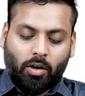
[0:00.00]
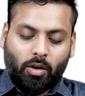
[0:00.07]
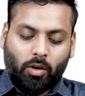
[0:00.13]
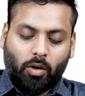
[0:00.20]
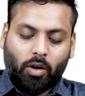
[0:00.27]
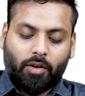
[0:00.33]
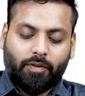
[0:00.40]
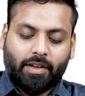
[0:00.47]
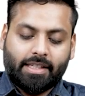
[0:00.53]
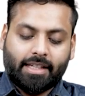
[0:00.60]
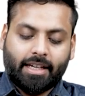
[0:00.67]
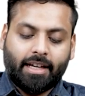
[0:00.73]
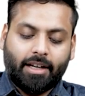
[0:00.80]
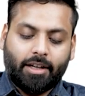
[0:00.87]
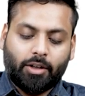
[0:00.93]
or we
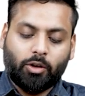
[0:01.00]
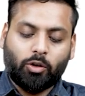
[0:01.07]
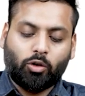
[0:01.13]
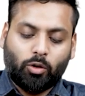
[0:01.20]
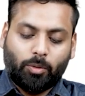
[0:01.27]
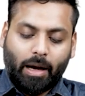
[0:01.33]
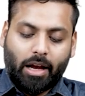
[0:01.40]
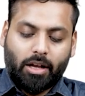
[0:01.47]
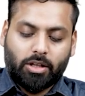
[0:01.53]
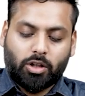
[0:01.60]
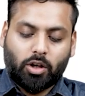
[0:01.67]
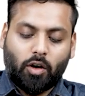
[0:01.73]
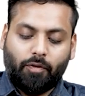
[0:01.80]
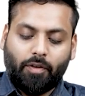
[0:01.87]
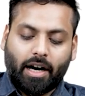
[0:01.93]
say neurobiology
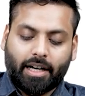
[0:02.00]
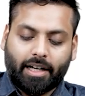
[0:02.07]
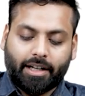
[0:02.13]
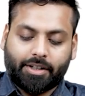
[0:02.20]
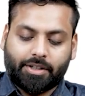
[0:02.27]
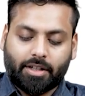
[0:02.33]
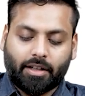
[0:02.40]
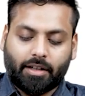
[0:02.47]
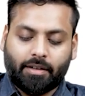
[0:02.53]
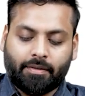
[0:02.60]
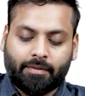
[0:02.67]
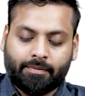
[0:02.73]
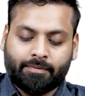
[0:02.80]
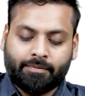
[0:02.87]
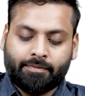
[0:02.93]
of addiction.
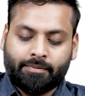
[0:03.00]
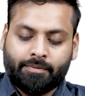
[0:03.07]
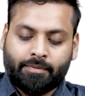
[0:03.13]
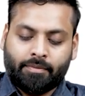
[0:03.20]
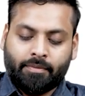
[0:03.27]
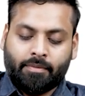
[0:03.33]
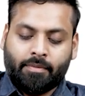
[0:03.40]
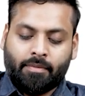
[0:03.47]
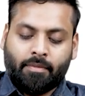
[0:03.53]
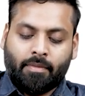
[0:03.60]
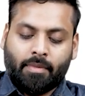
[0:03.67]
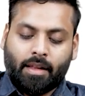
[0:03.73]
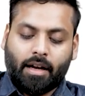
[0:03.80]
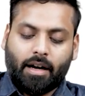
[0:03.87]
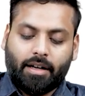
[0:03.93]

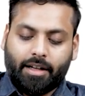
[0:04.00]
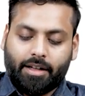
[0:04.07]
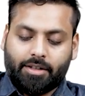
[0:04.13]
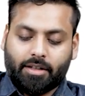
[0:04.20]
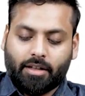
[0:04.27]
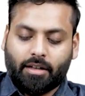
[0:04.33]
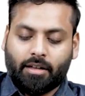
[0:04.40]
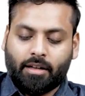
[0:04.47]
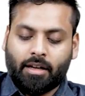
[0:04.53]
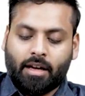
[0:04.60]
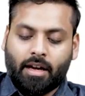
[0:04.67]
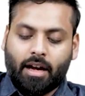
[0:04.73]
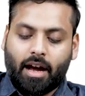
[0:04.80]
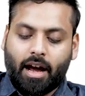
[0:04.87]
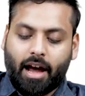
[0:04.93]
Addiction.
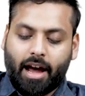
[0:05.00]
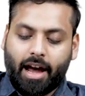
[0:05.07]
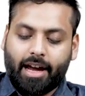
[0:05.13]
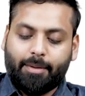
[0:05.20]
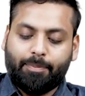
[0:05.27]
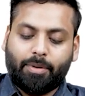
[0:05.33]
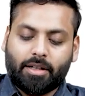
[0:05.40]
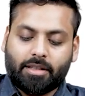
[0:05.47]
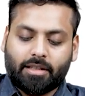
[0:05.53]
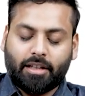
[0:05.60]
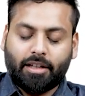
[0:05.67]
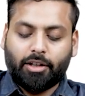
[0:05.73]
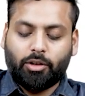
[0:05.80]
I personally